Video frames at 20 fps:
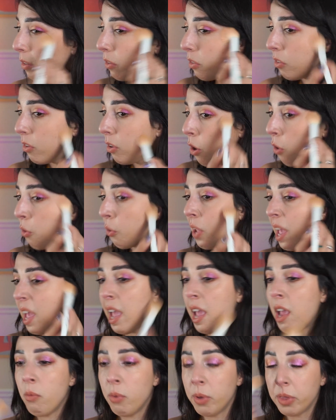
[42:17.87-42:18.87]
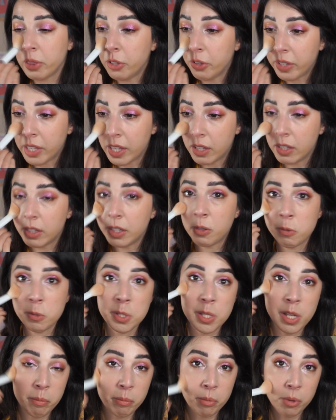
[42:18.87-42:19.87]
okay with looking a little
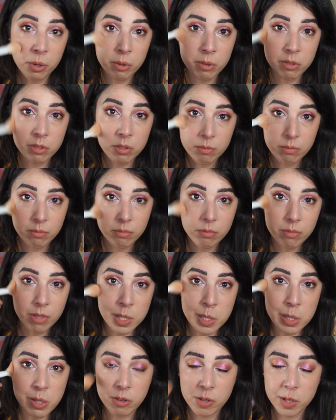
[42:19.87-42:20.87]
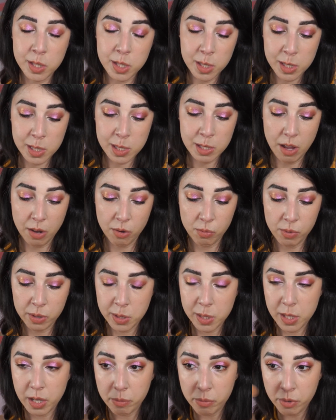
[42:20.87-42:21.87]
sunburned as long as it's not a real
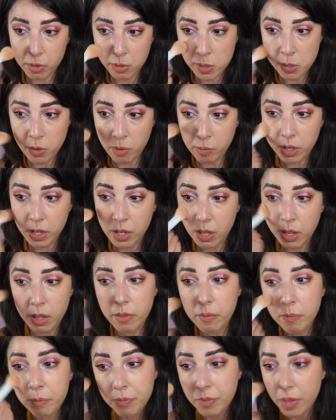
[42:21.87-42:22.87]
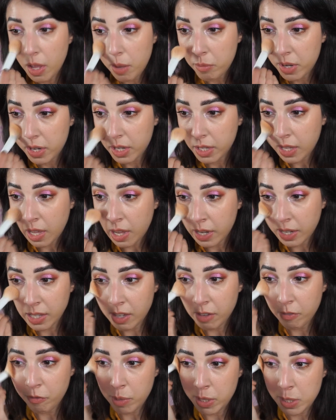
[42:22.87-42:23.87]
sunburn. So I'm gonna kind of
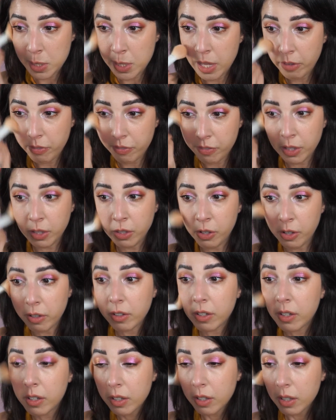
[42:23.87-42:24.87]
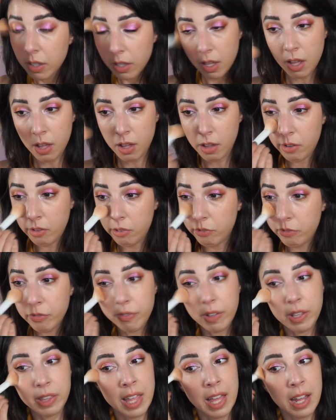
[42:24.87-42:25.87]
give myself the look of
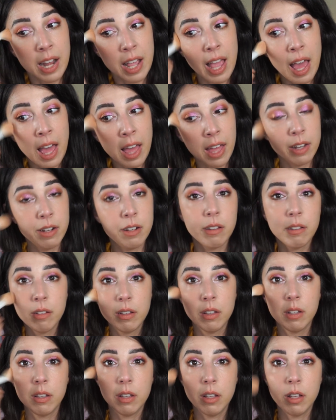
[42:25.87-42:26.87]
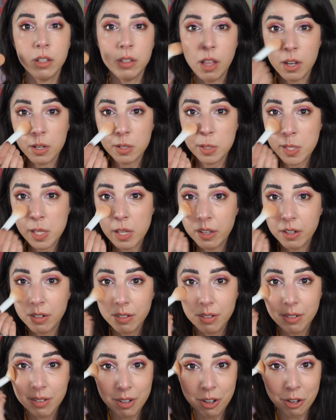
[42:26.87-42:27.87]
that I had a lot of sun
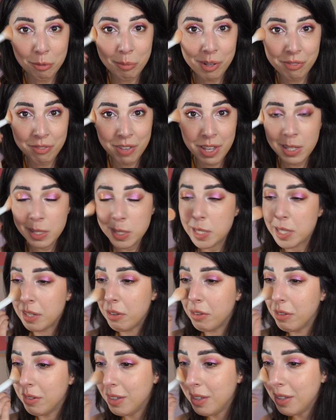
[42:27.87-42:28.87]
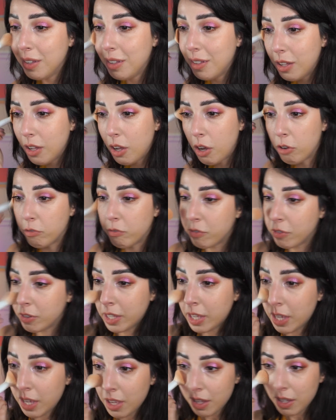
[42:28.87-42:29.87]
on my face, and hopefully